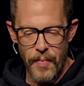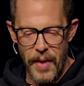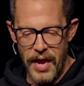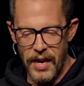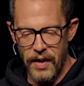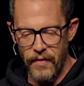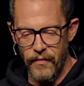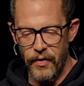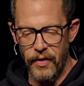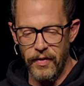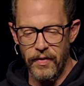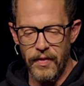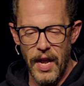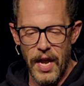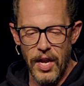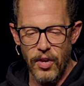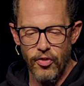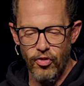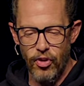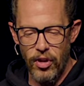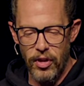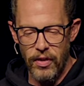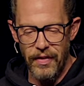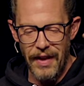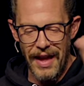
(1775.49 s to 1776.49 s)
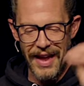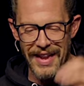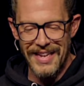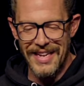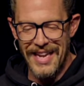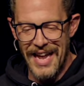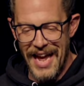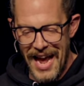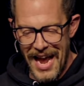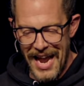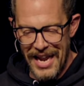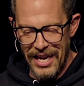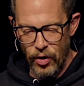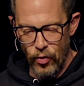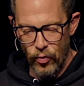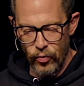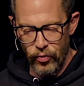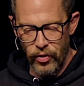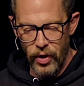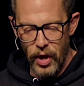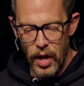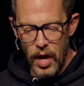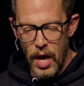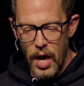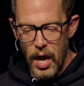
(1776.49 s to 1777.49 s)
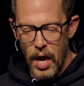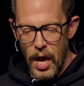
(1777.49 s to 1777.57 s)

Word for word: manifestations, and titles.